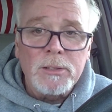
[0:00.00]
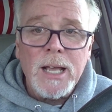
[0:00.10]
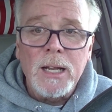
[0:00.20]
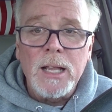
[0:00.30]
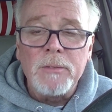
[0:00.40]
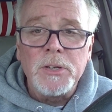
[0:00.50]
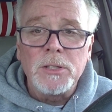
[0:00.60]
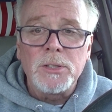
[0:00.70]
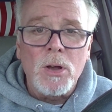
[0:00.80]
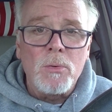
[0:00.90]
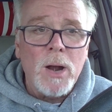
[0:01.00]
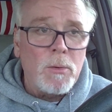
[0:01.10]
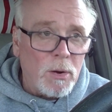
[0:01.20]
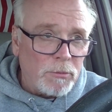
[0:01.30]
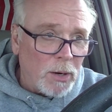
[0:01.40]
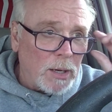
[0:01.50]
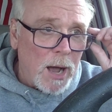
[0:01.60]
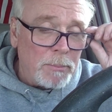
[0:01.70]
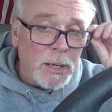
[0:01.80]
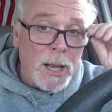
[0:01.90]
11 years ago when I worked for a
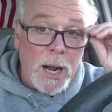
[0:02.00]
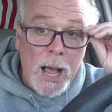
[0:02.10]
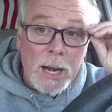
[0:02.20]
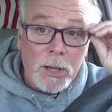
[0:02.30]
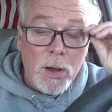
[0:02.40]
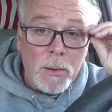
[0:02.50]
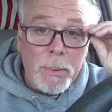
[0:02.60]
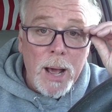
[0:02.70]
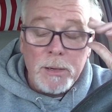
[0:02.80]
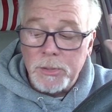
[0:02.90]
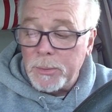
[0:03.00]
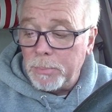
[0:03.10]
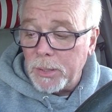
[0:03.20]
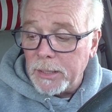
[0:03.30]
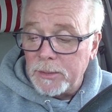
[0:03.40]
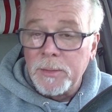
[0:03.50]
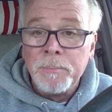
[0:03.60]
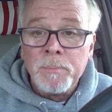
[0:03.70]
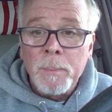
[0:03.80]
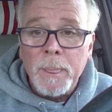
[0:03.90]
company, and I had to go to Paterson police
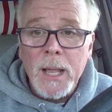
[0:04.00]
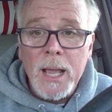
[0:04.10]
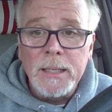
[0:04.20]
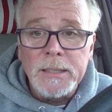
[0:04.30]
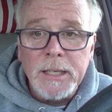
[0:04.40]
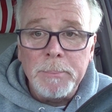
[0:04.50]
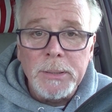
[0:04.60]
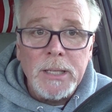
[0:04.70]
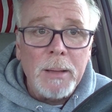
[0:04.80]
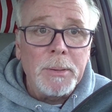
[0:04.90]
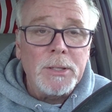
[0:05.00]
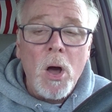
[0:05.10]
and the DPW.